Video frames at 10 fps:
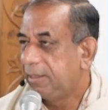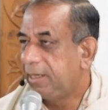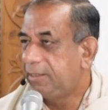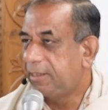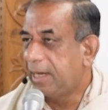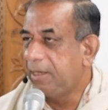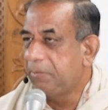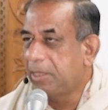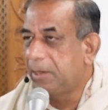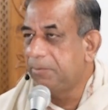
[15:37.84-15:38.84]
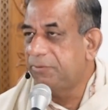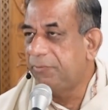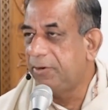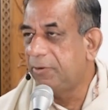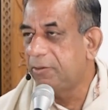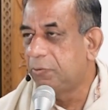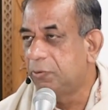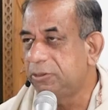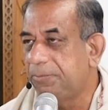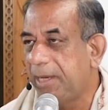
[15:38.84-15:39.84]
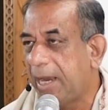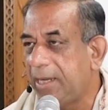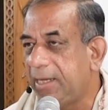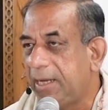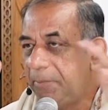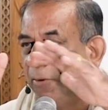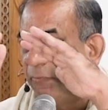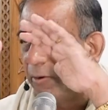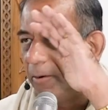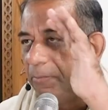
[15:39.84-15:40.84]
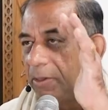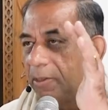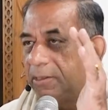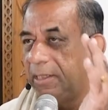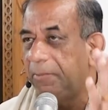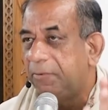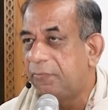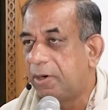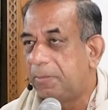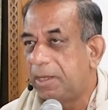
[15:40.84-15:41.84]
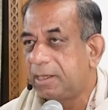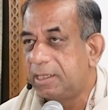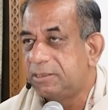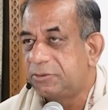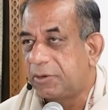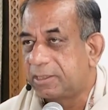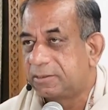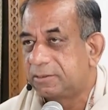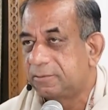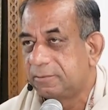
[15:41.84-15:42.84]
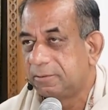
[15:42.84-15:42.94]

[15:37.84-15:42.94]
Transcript: a time comes when one goes behind name and form, because name and form are constructs.